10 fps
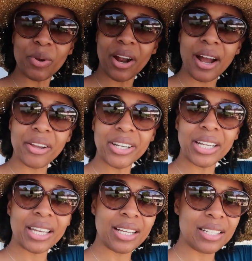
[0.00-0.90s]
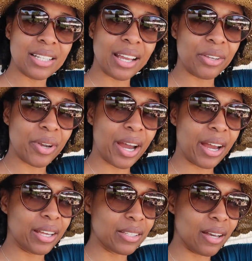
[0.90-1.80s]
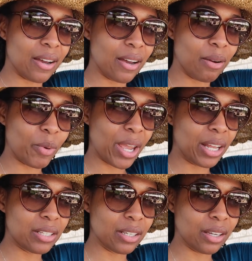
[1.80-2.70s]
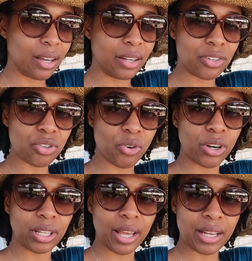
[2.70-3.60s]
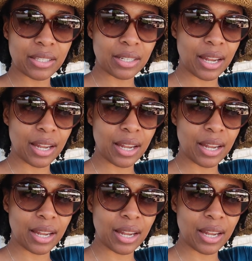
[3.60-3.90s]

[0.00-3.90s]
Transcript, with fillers: we are out here again today, you guys. We had to cut it short last